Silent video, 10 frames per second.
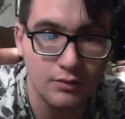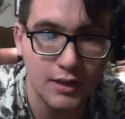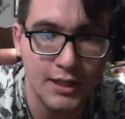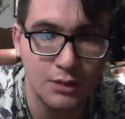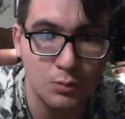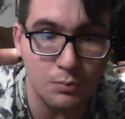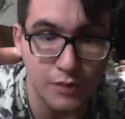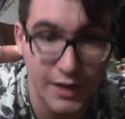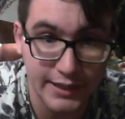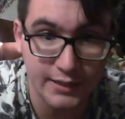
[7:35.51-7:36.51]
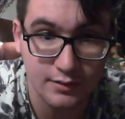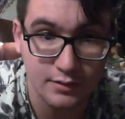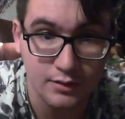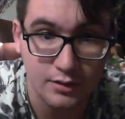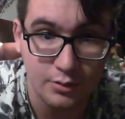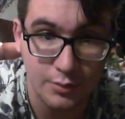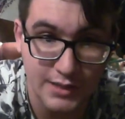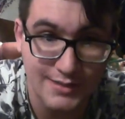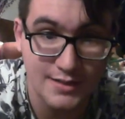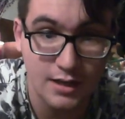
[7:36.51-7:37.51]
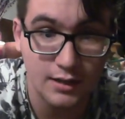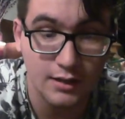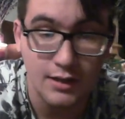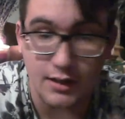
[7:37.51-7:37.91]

and it will break when it's done.